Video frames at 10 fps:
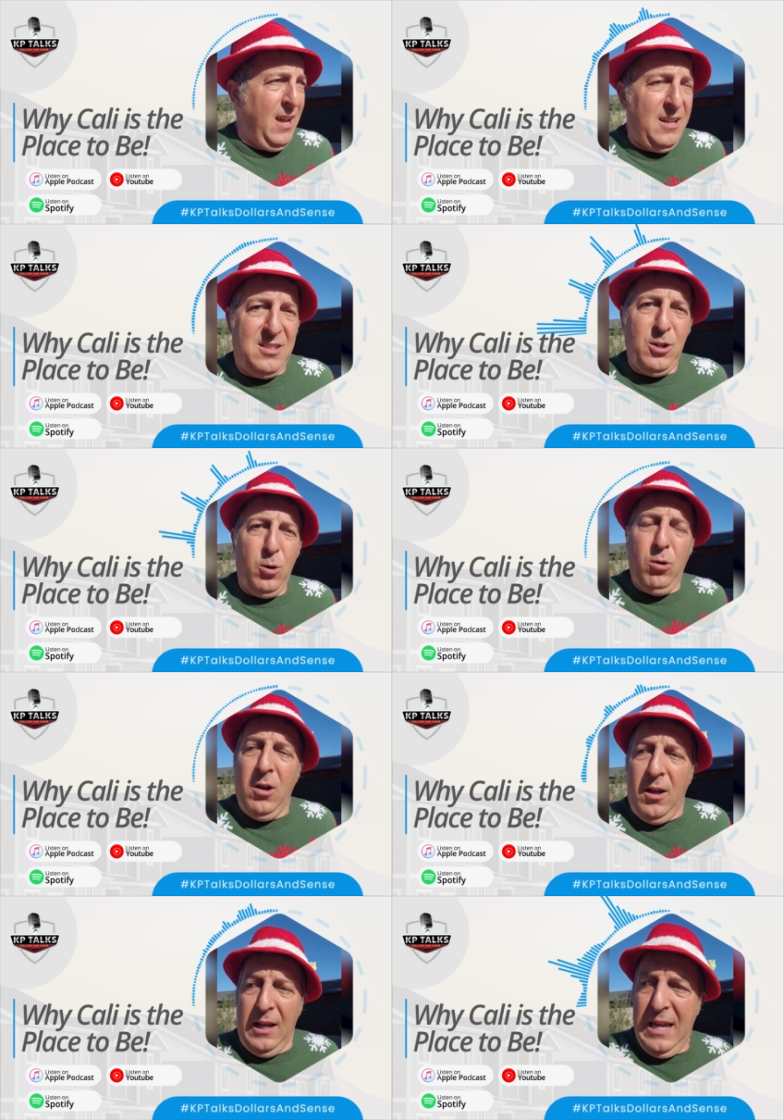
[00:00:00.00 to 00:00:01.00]
And so
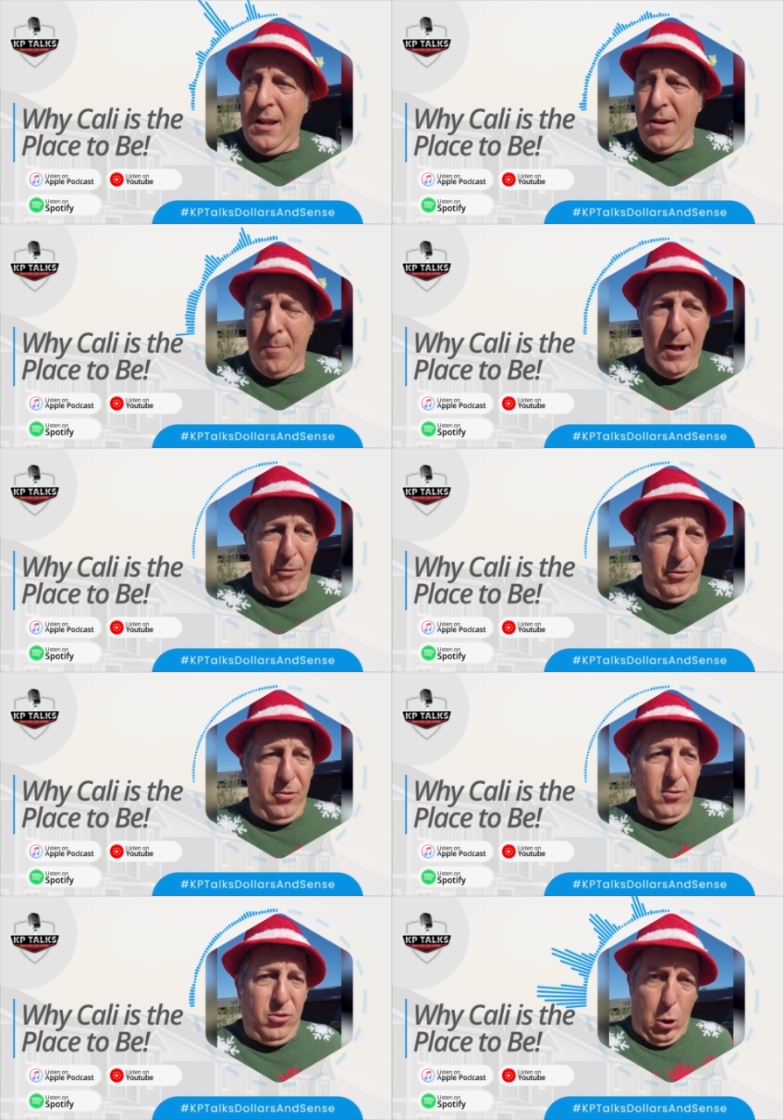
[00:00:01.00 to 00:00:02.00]
again, about
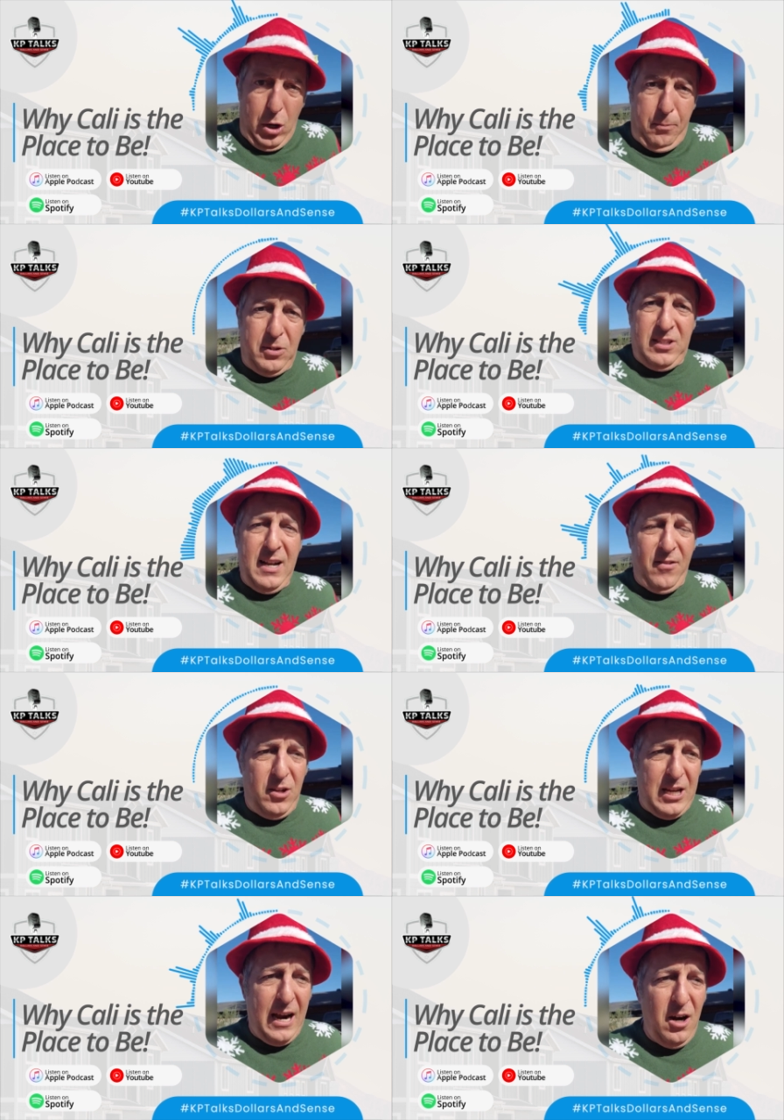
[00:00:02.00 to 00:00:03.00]
30% of the
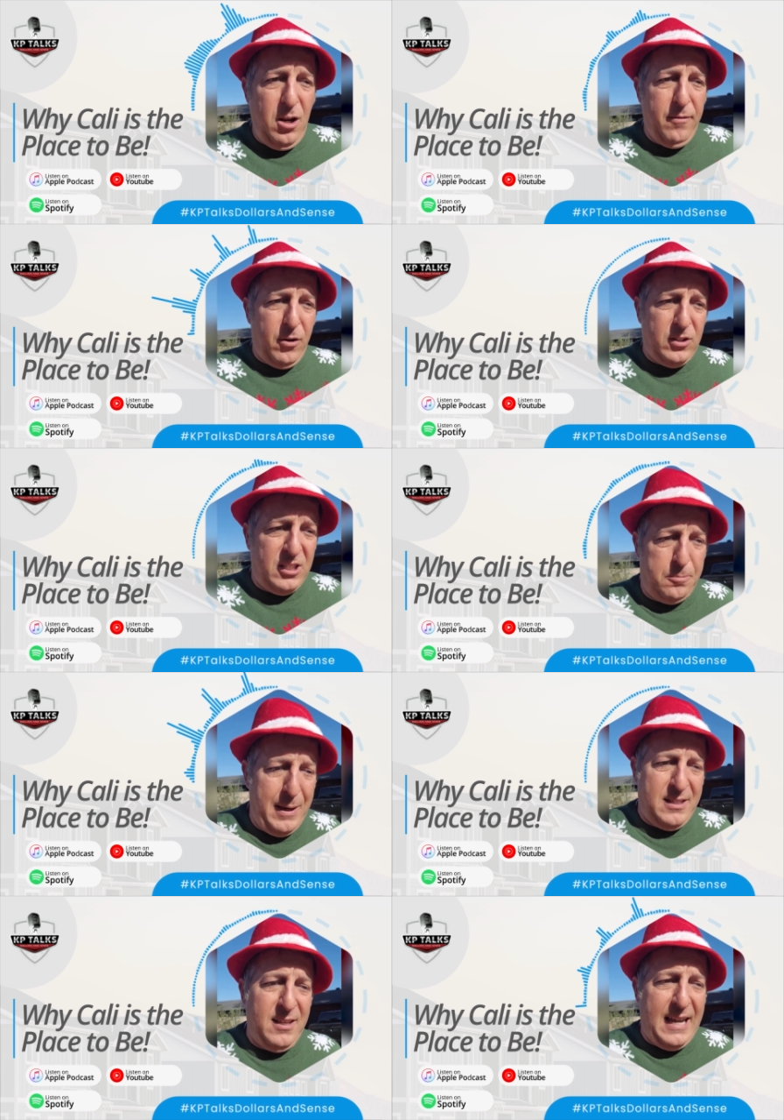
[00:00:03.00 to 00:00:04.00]
entire universe is
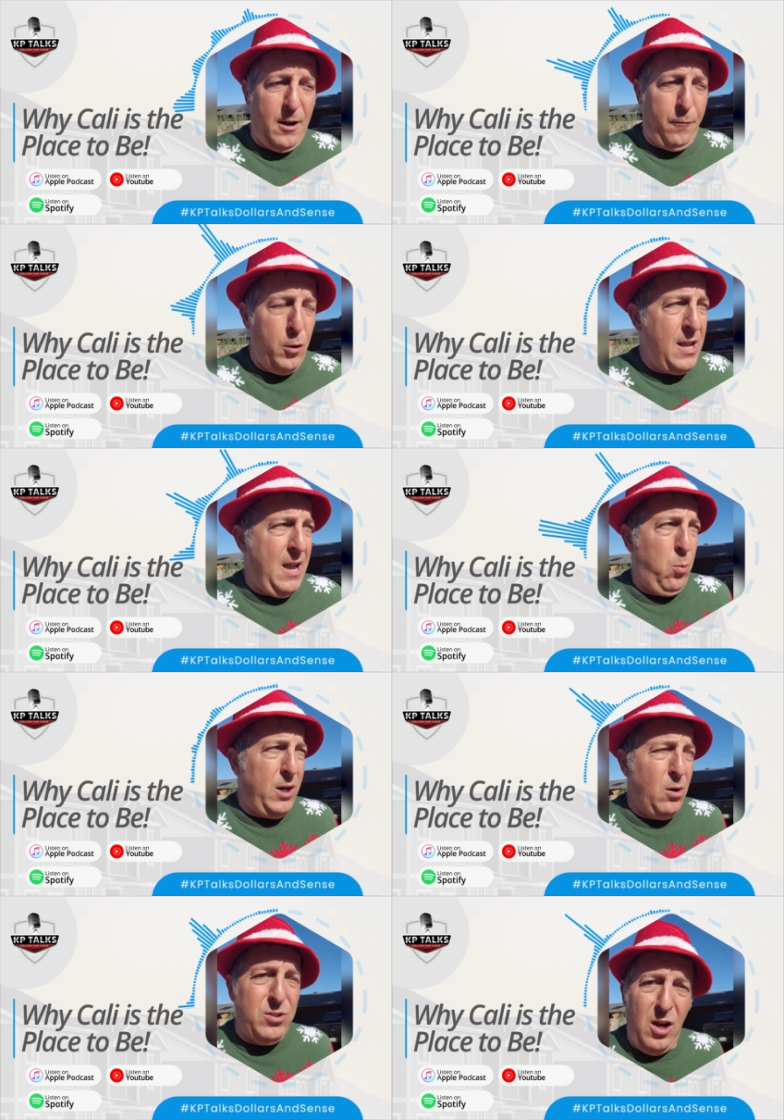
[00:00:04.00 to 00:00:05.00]
based in California. And
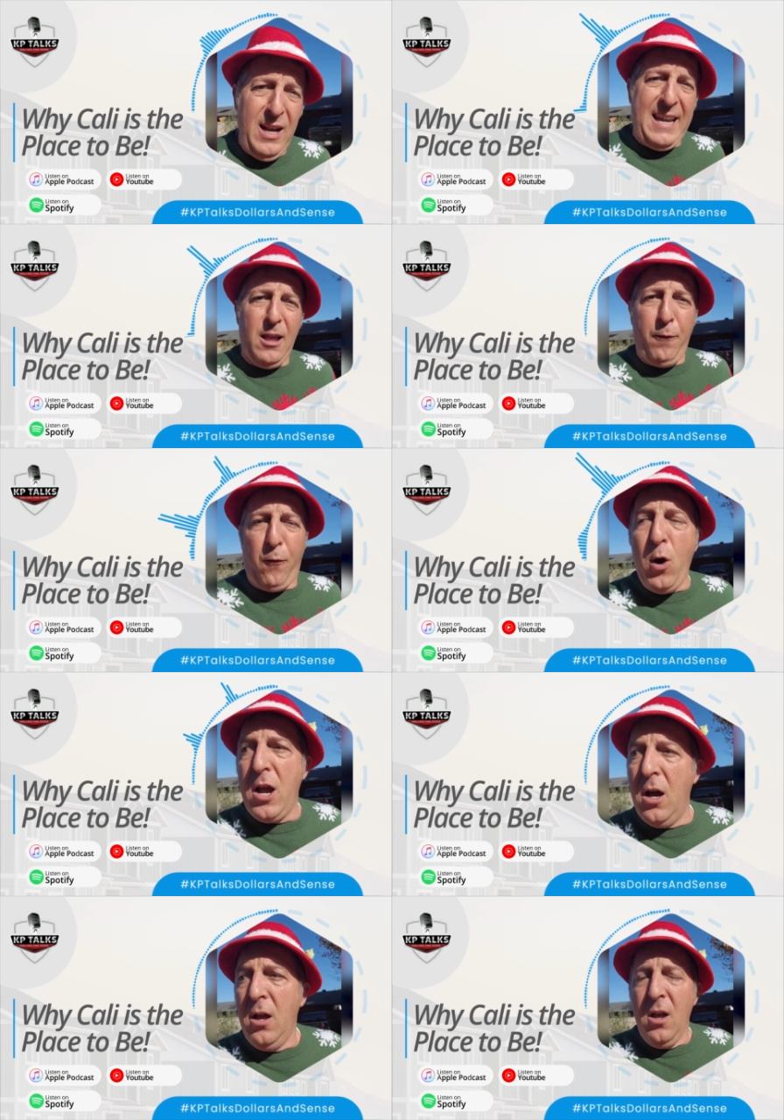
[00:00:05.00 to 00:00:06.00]
what goes on in
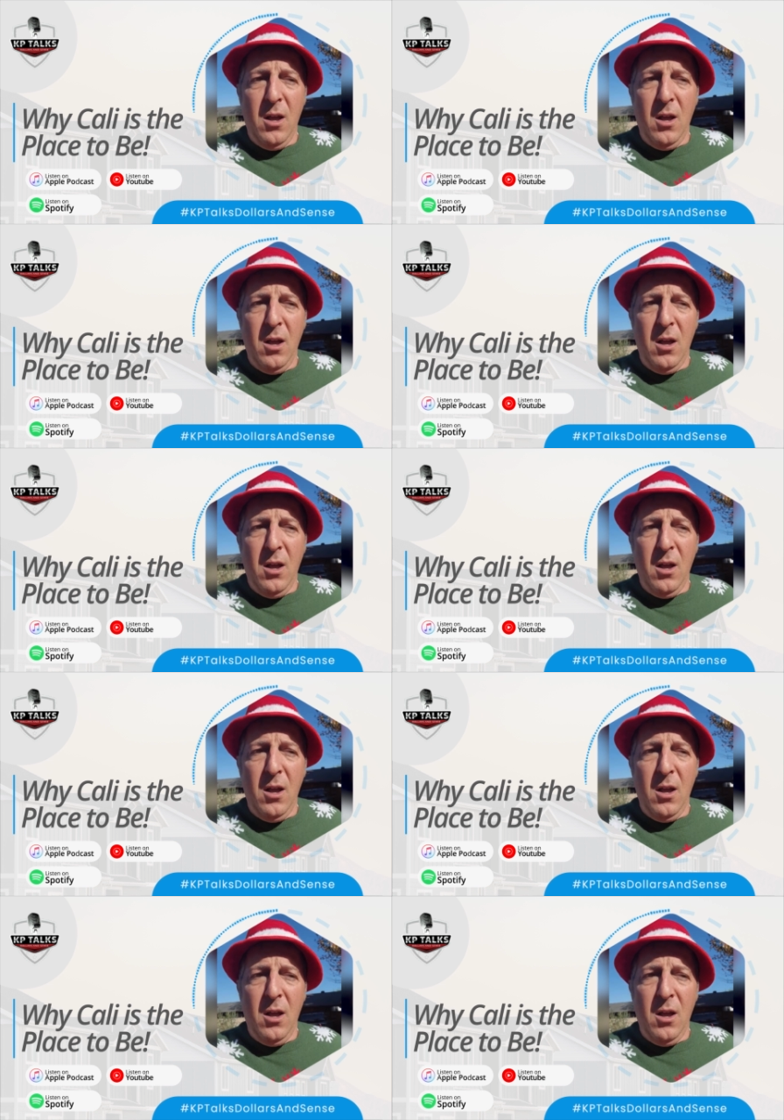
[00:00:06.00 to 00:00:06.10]
California,